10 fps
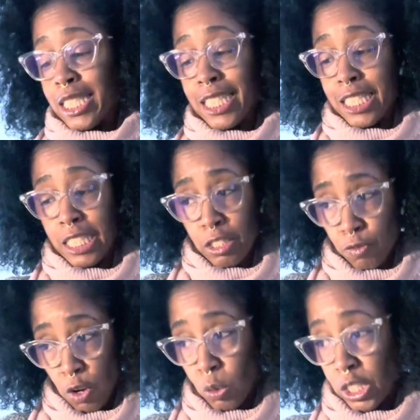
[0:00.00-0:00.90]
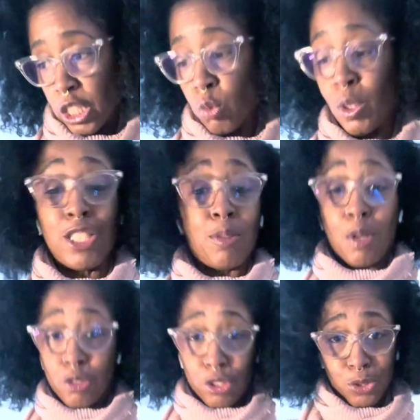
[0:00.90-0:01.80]
a decent phone. This is what it's
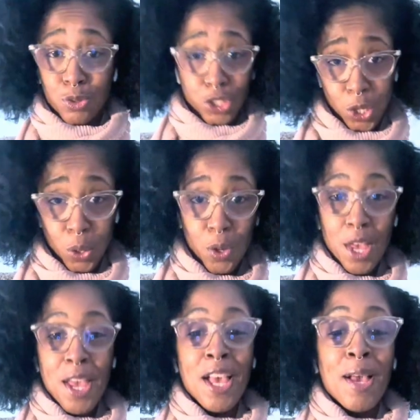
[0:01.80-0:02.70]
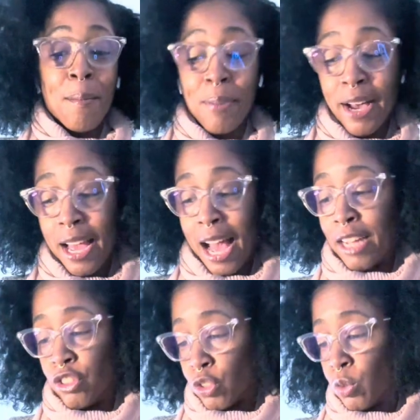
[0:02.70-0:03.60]
supposed to do too. But
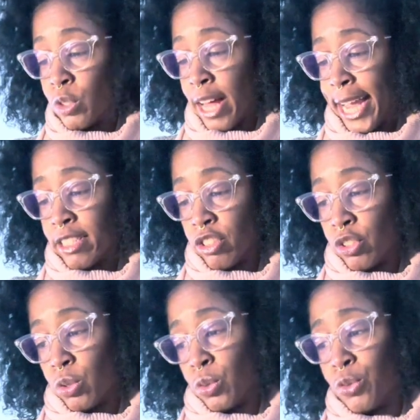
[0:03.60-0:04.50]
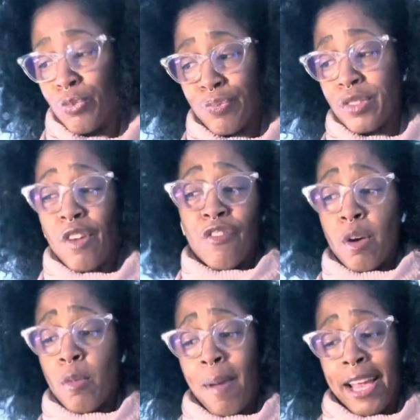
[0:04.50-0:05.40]
I do like to
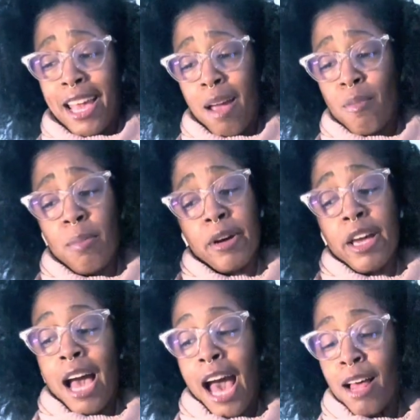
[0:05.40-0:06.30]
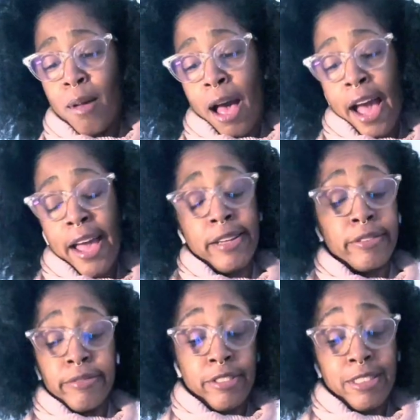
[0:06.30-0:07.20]
film on my camera, but
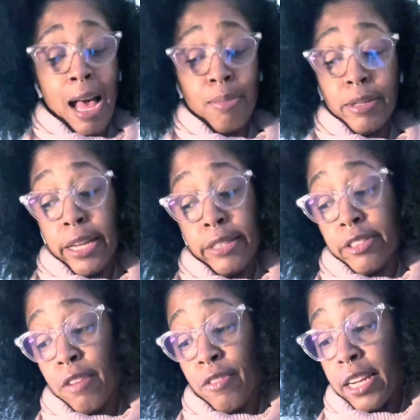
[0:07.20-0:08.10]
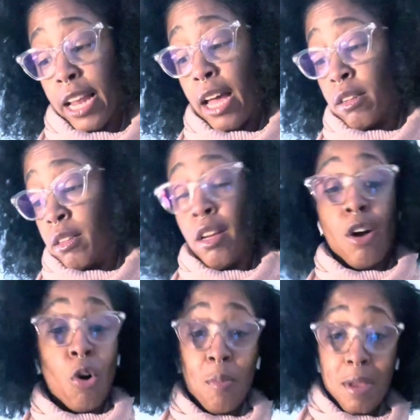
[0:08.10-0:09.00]
I stopped letting stuff like that
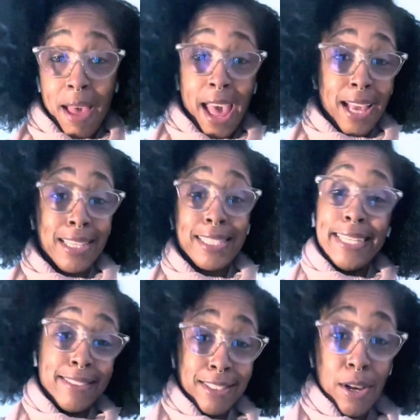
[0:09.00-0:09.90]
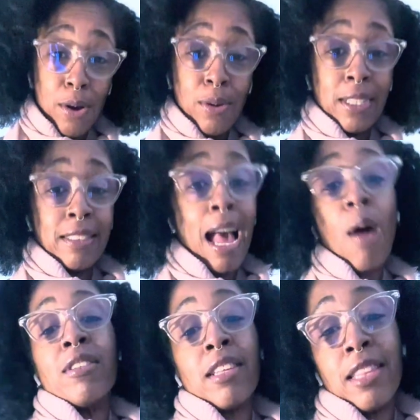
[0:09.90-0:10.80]
hold me back years ago, because that
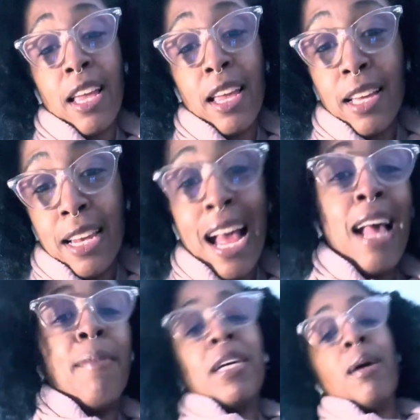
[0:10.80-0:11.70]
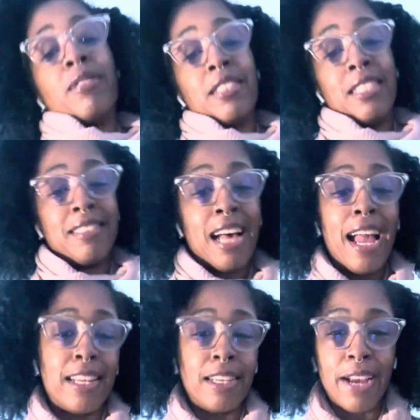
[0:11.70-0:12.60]
was a thing, and that becomes an
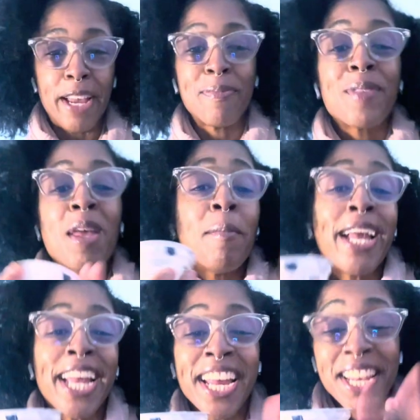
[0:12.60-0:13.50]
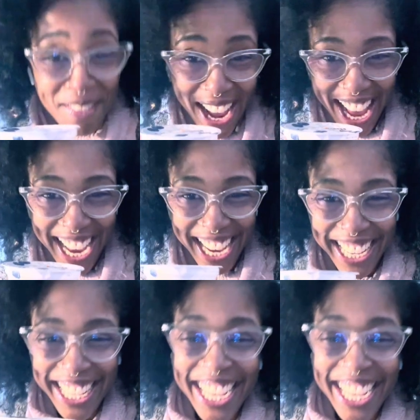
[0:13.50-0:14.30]
anxiety, right? But anyway,